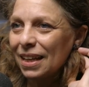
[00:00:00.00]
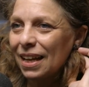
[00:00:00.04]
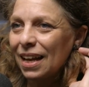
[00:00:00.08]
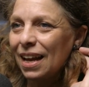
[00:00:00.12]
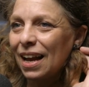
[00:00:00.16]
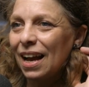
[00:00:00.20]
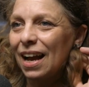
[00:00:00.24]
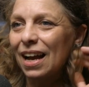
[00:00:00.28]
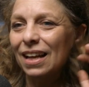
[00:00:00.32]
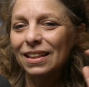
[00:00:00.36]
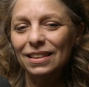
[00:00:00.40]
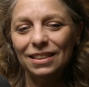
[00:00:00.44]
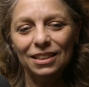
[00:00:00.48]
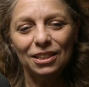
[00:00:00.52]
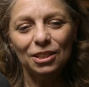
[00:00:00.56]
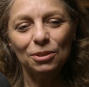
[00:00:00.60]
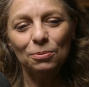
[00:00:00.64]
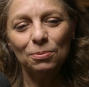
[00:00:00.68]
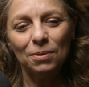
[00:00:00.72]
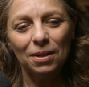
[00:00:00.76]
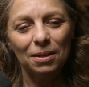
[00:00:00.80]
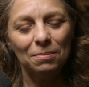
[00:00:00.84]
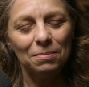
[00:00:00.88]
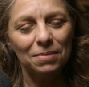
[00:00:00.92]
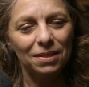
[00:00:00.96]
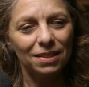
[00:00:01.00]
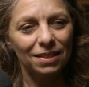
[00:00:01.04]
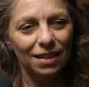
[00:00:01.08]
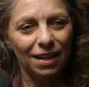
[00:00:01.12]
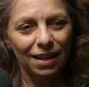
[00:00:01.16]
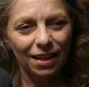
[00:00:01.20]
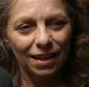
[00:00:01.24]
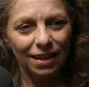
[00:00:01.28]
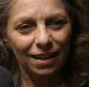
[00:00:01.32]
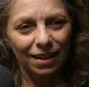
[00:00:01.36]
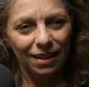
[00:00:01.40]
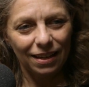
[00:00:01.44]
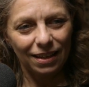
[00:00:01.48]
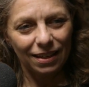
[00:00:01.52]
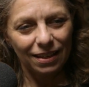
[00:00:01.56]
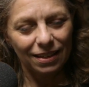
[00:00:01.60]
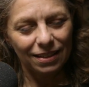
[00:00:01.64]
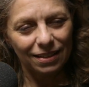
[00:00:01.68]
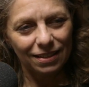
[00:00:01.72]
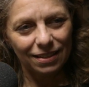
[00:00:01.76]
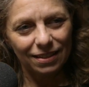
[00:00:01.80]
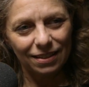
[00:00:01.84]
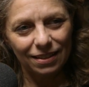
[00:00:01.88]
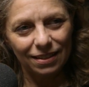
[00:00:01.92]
And this is what I'm saying, is